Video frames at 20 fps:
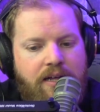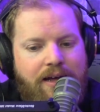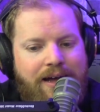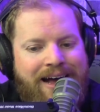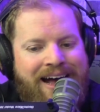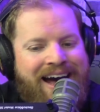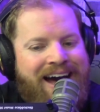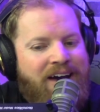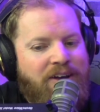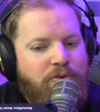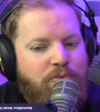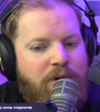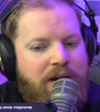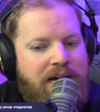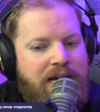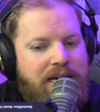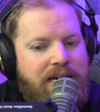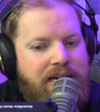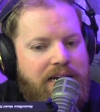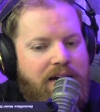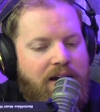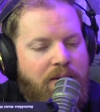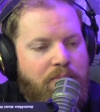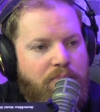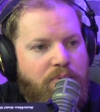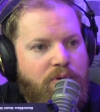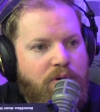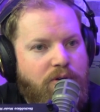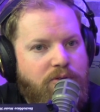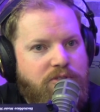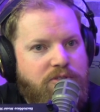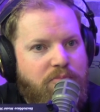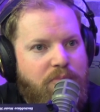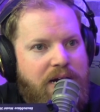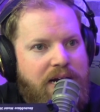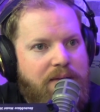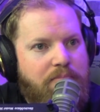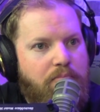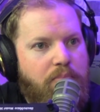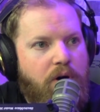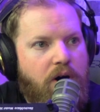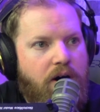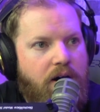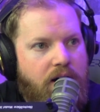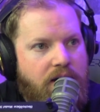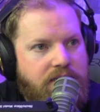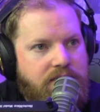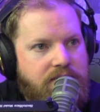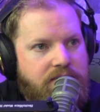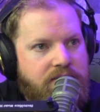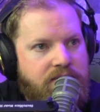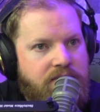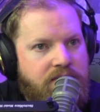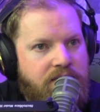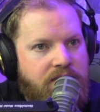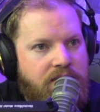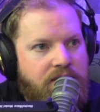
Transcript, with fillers: How do I approach my boss